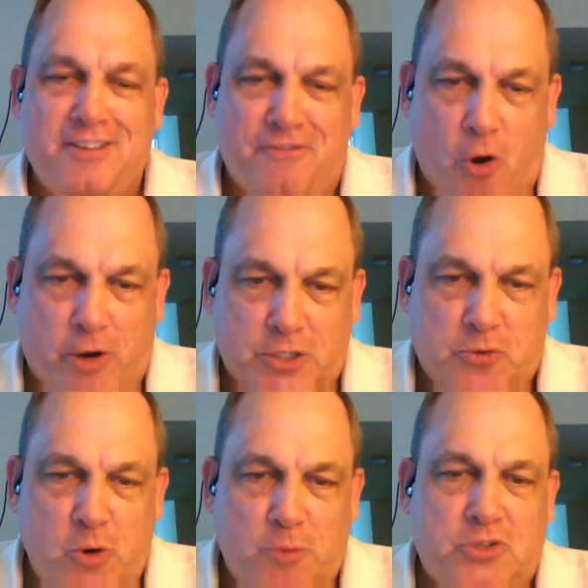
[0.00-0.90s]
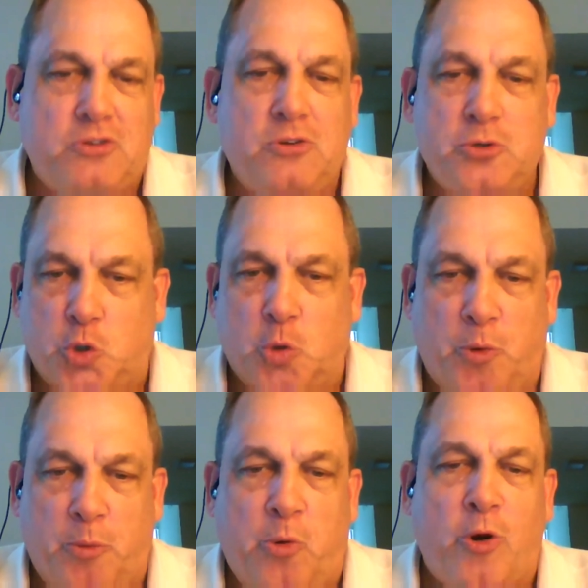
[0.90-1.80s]
Focus groups,
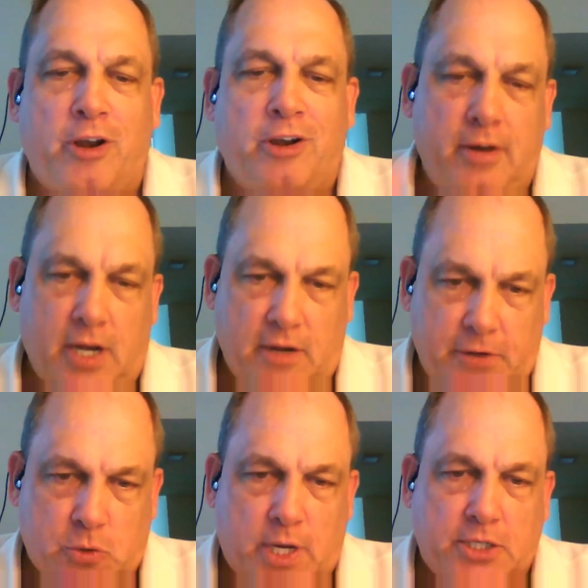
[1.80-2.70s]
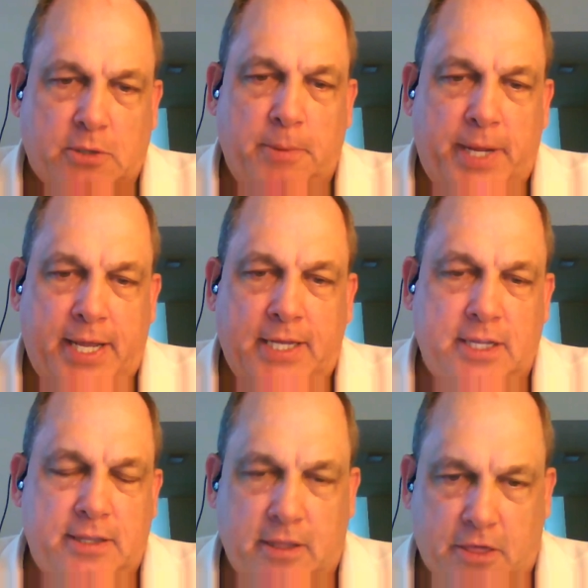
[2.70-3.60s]
super important, individual customer meetings,
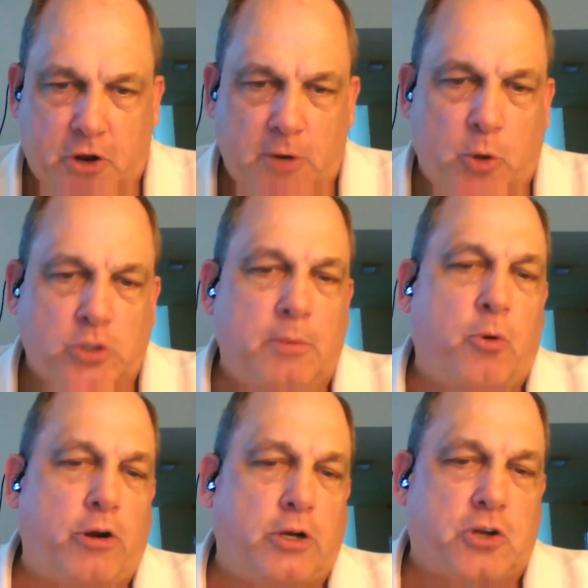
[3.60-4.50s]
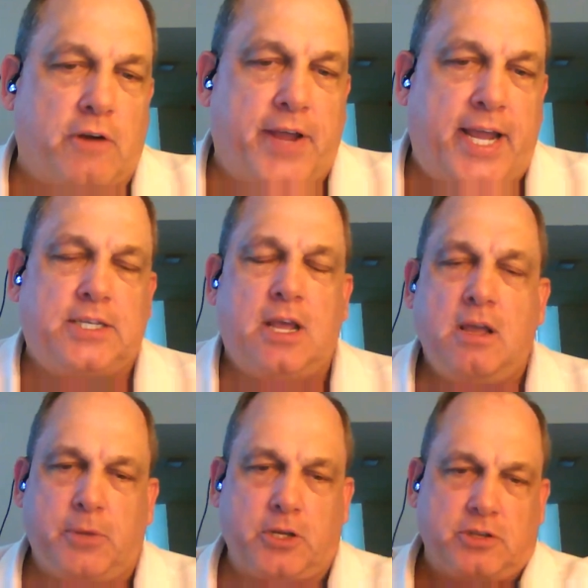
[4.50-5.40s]
and then the third most important are surveys
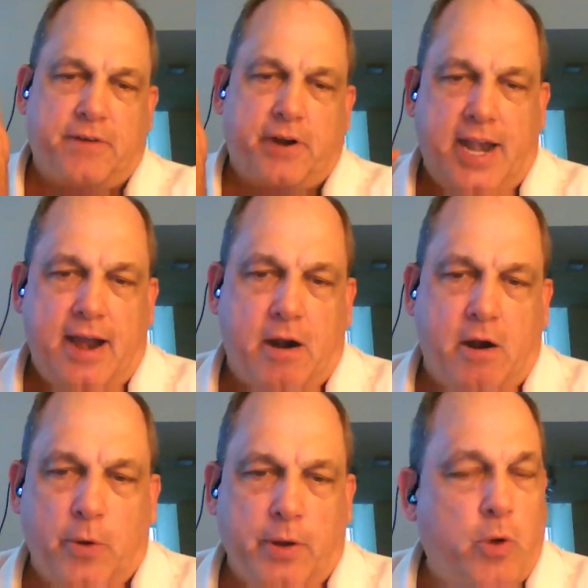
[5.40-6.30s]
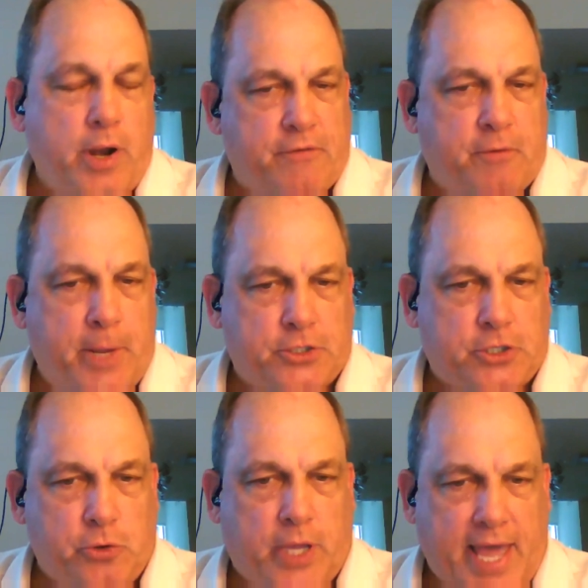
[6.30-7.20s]
because they're very narrow in what information
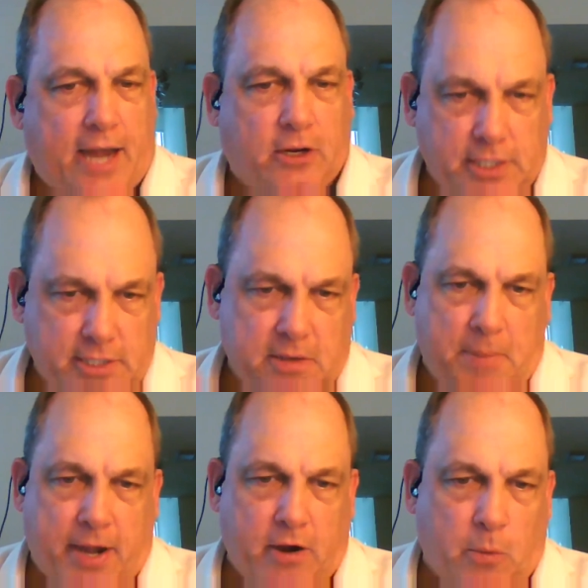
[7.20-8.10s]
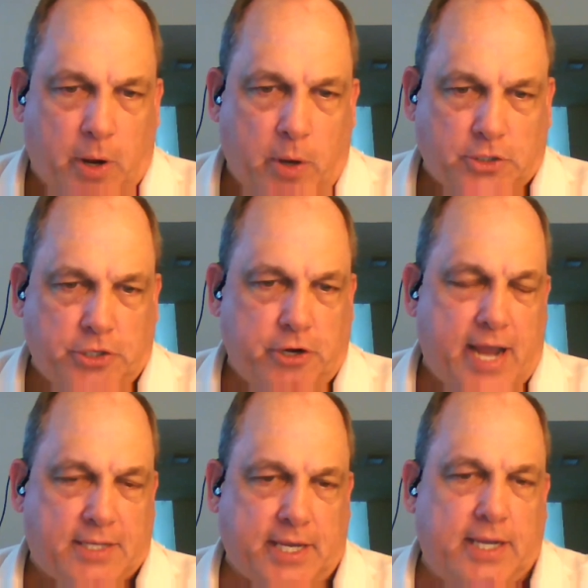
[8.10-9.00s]
you can get because it's dependent on what question you're
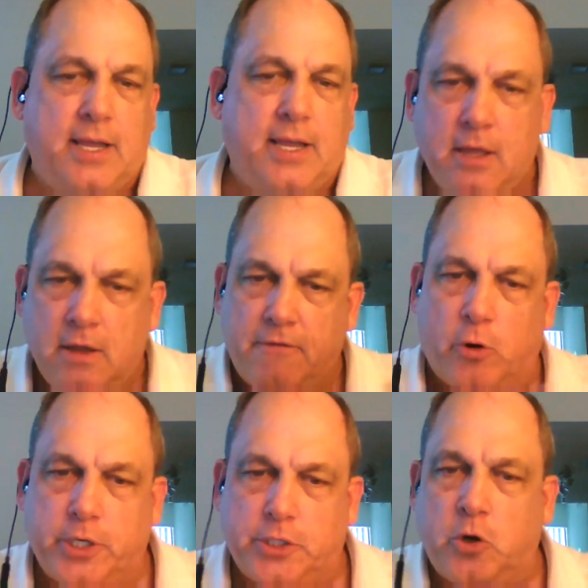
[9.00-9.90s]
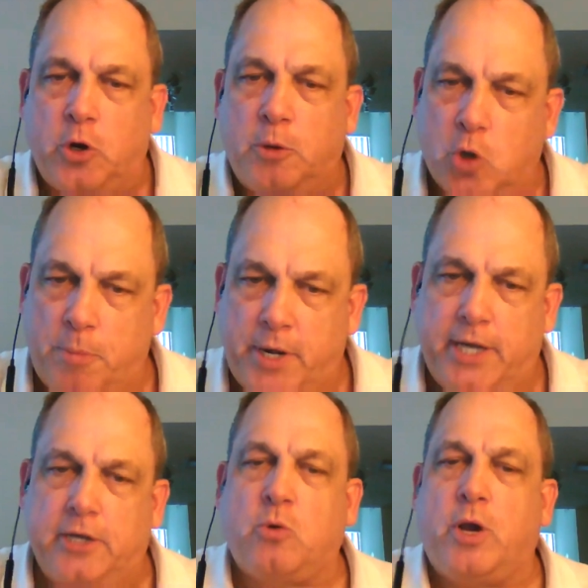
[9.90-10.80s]
asking. Focus groups,
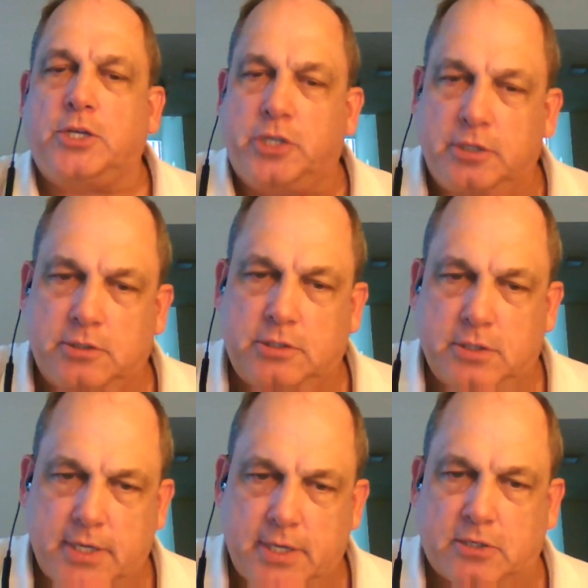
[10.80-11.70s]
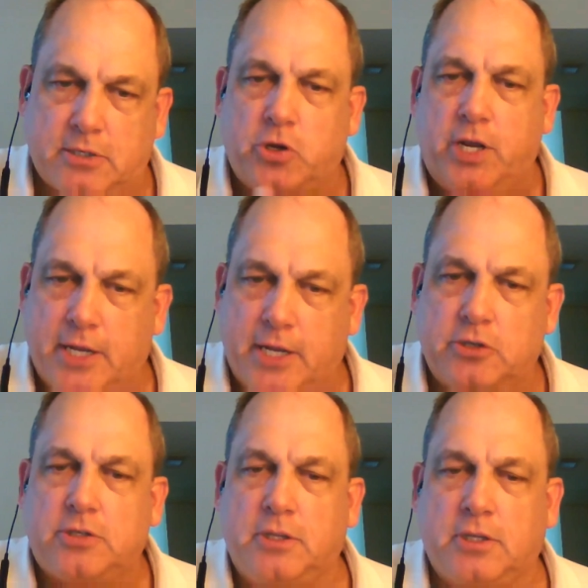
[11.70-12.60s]
open-ended questions, get some good
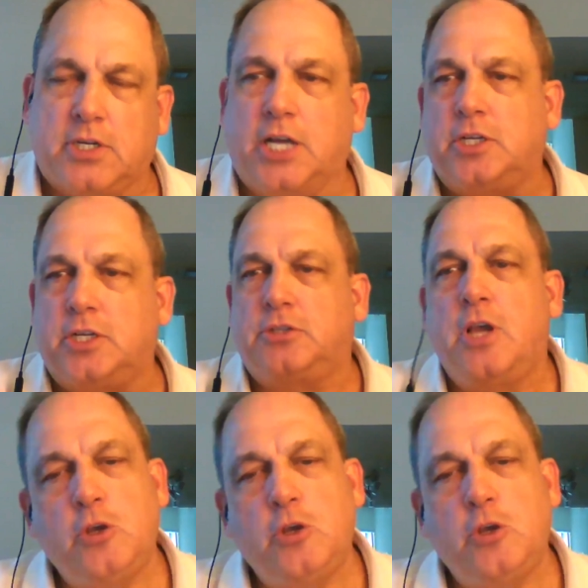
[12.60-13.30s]
answers and discussions.